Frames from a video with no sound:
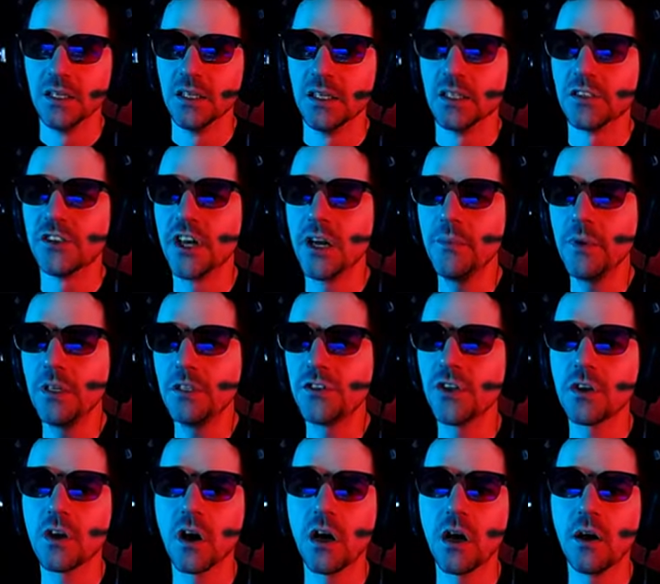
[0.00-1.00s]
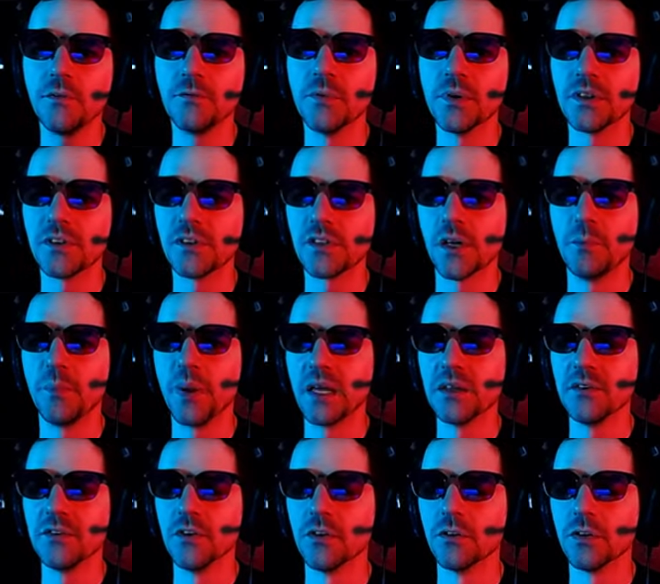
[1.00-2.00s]
Jema took off with some
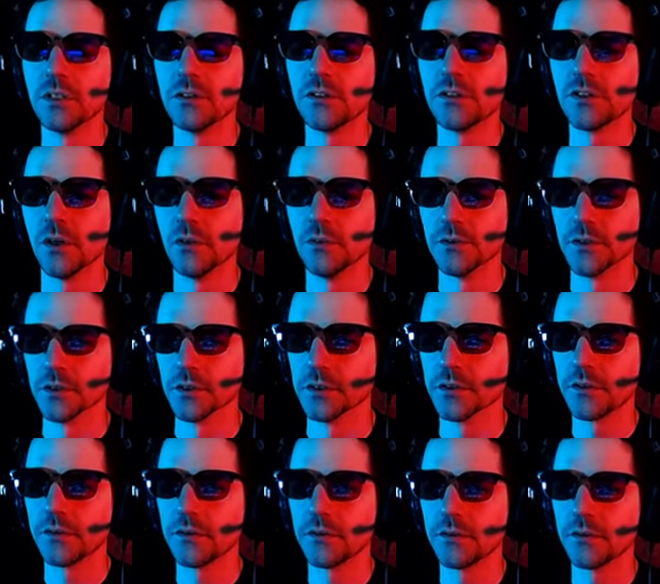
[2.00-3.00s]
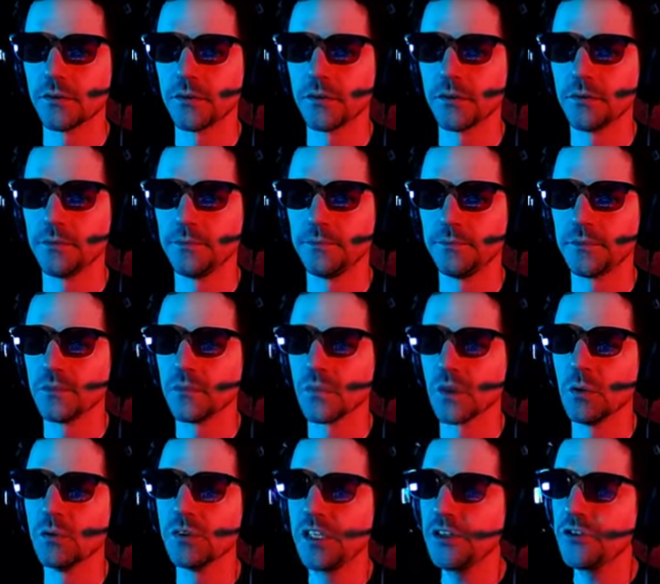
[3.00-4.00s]
Pandoran soldiers.
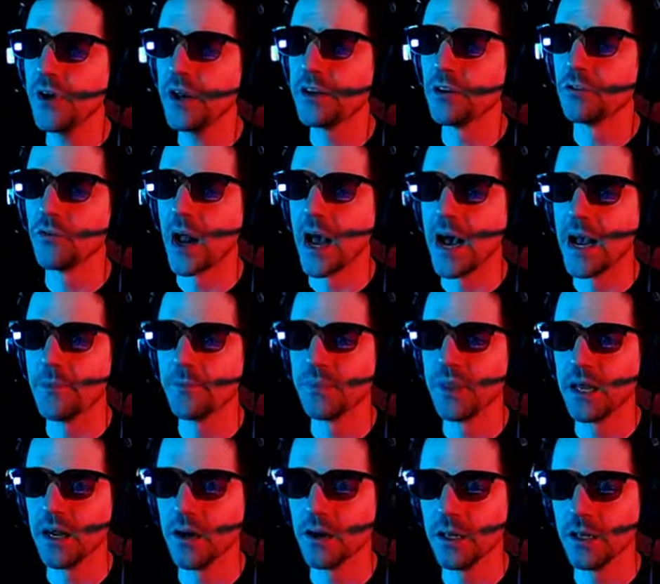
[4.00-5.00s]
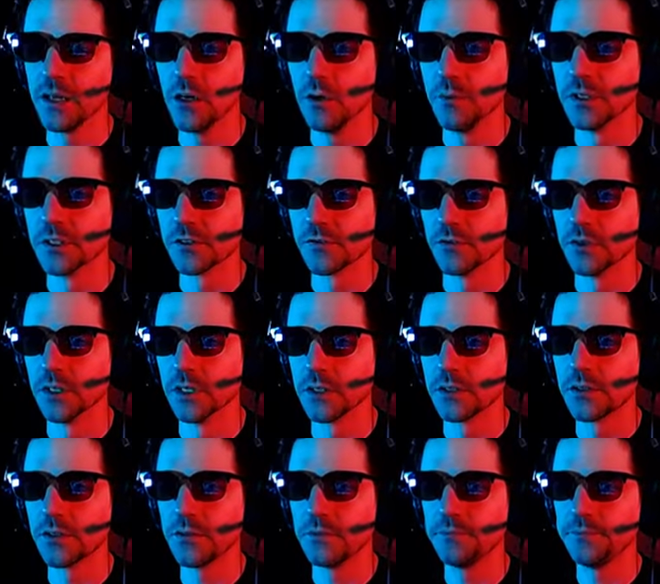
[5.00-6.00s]
Was he trying to rhyme there? It almost worked
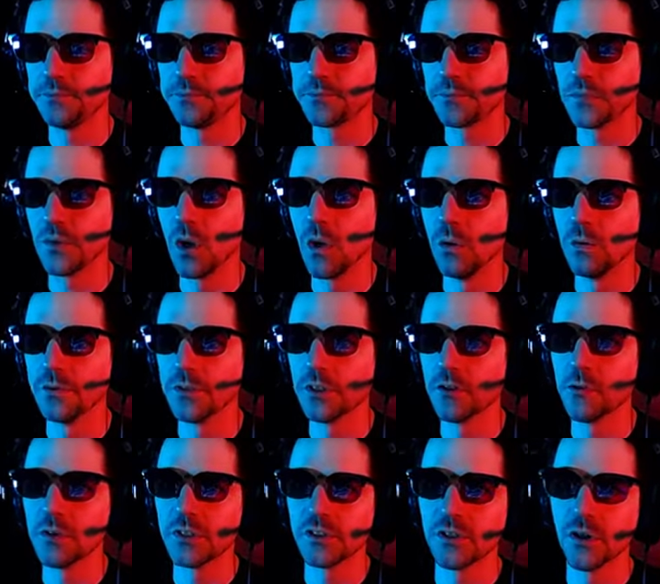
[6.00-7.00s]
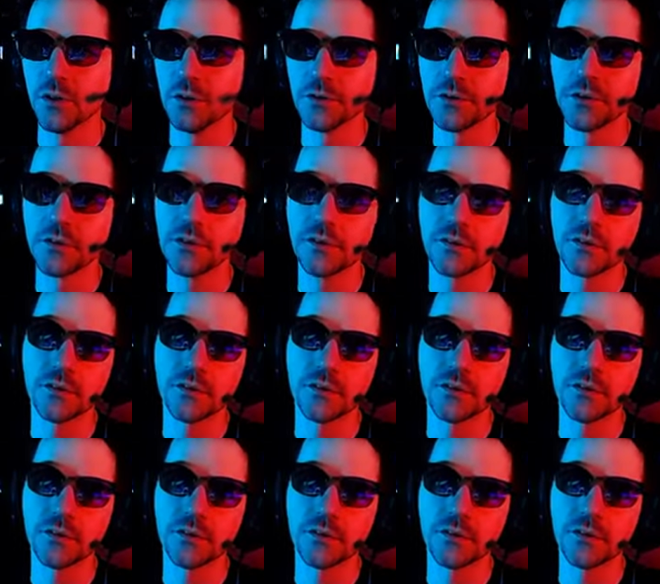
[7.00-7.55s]
older with soldiers.